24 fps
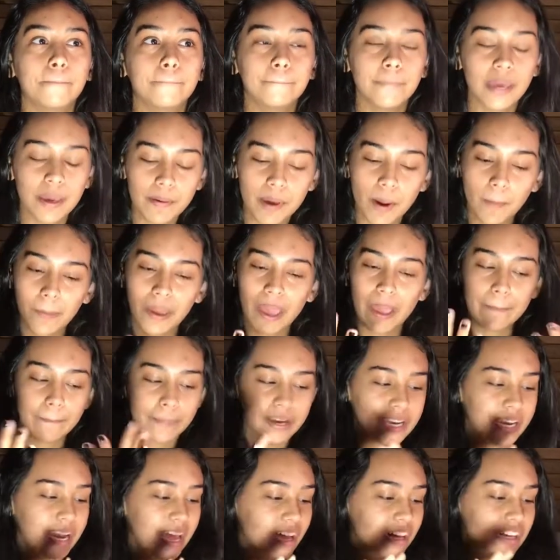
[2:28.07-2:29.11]
Maybe I'll paint
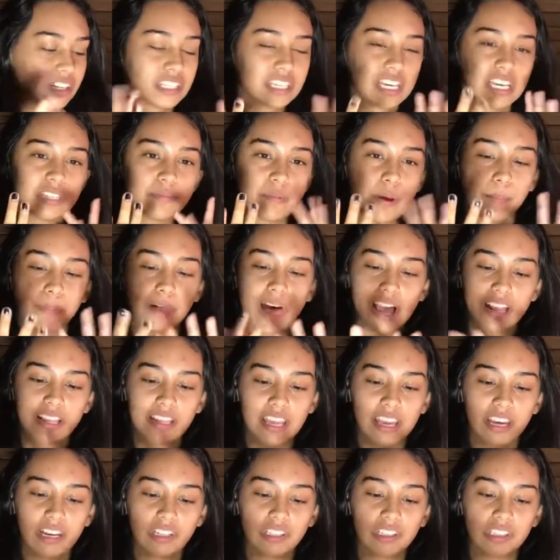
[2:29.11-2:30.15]
my nails because my black
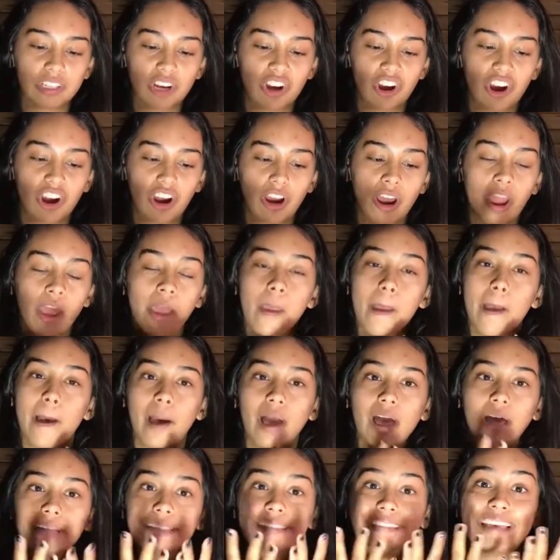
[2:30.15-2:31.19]
nails are
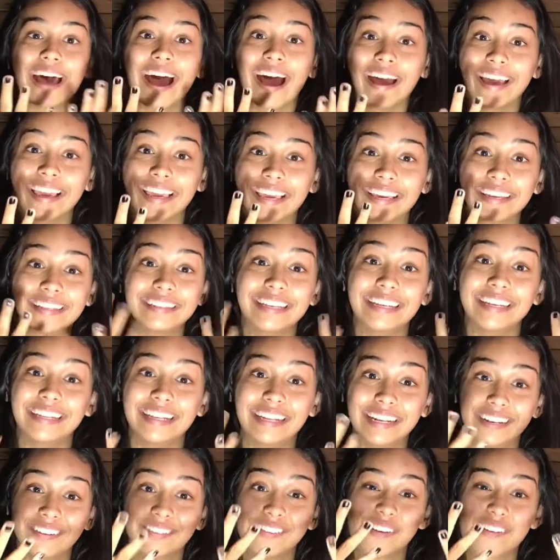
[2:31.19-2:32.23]
dying in
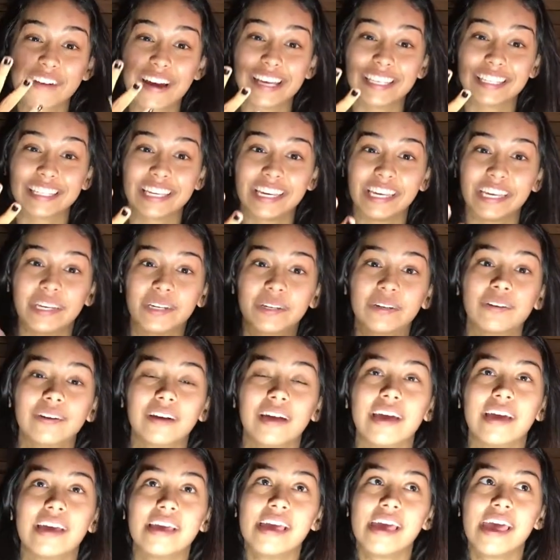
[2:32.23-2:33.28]
need of a rescue.
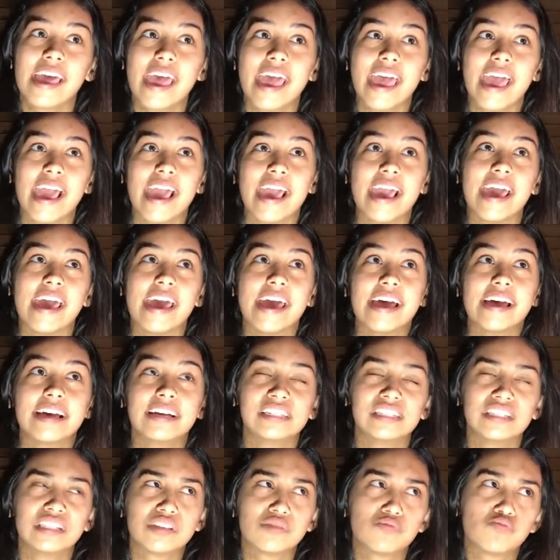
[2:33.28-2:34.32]

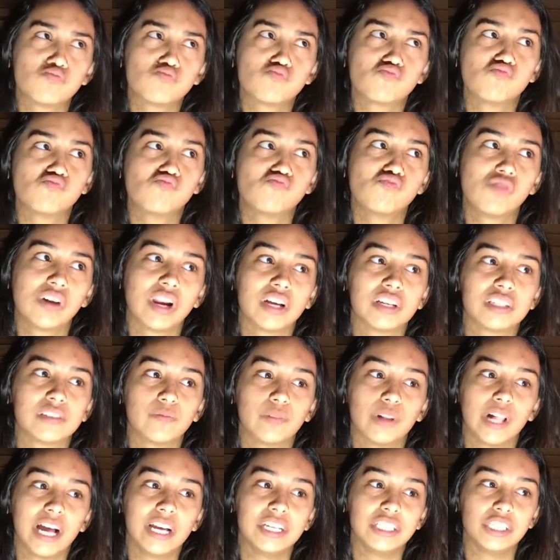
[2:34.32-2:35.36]
And what else
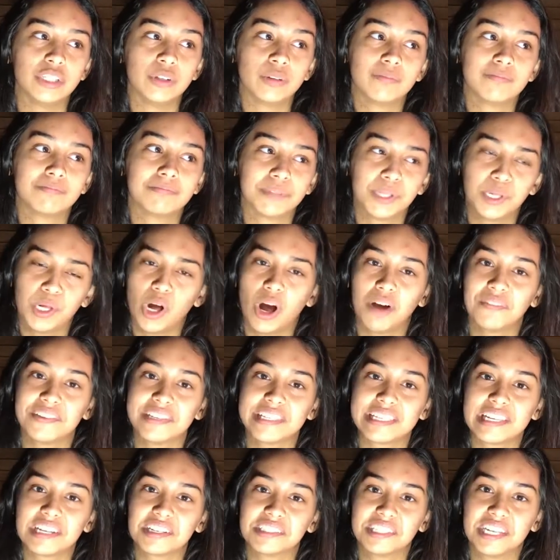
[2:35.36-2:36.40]
will I do? Well,
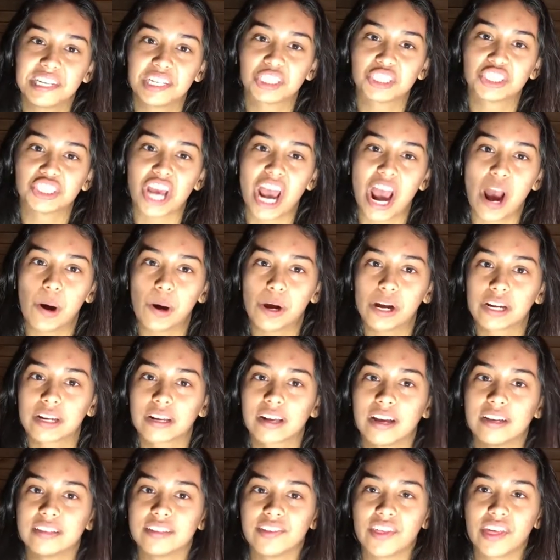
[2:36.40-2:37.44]
obviously I'll take a shower
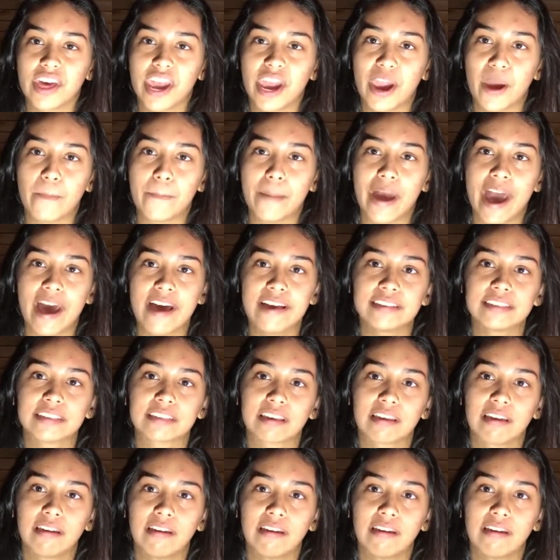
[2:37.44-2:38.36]
because of the hair mask.